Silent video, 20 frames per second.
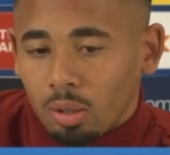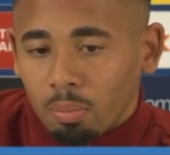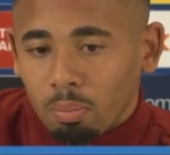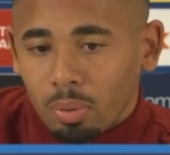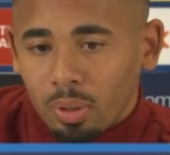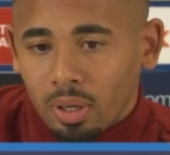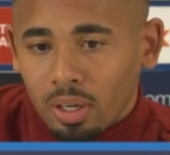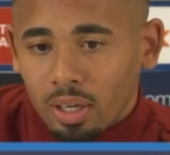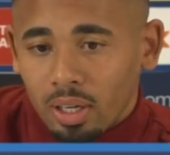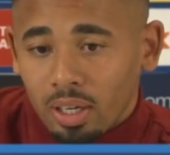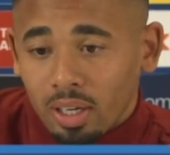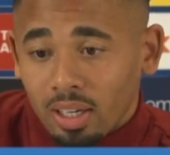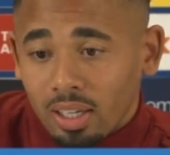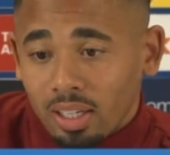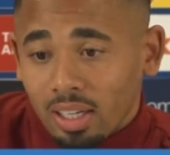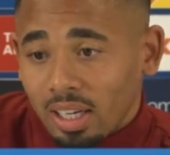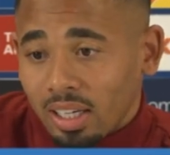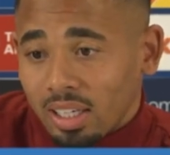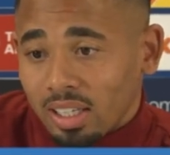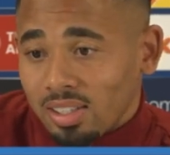But
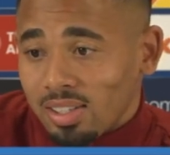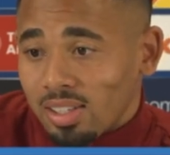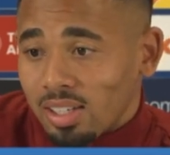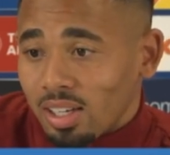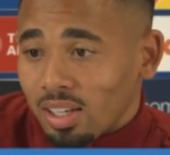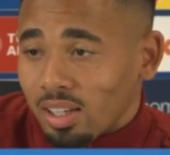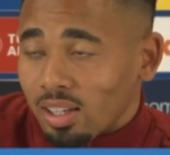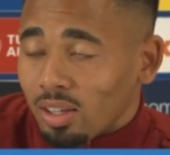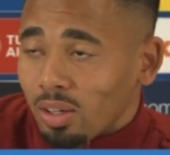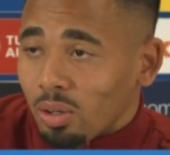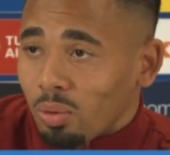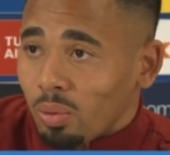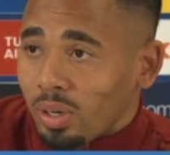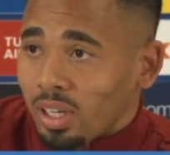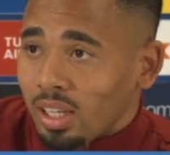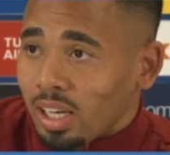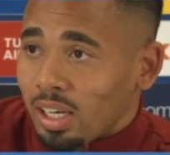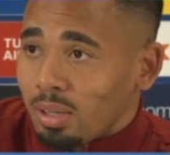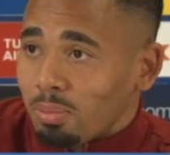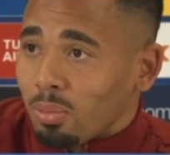like I said,
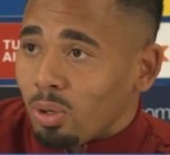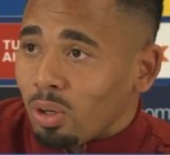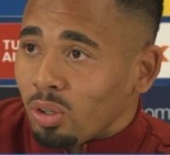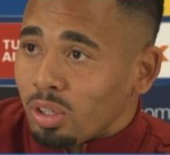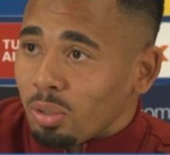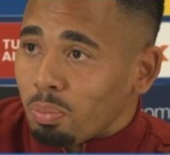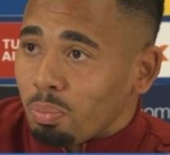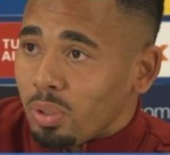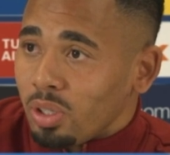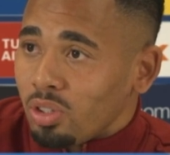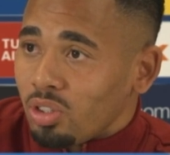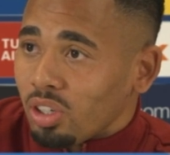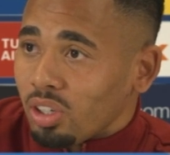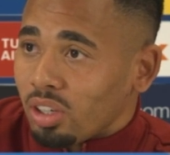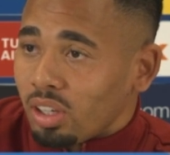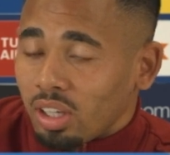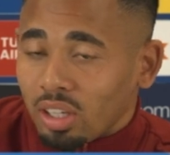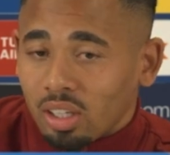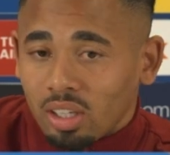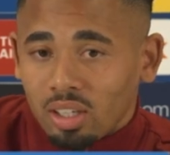when I'm on the pitch, I
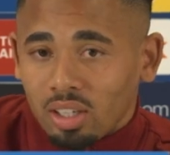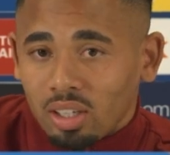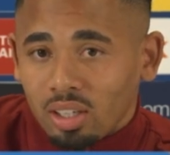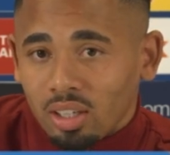think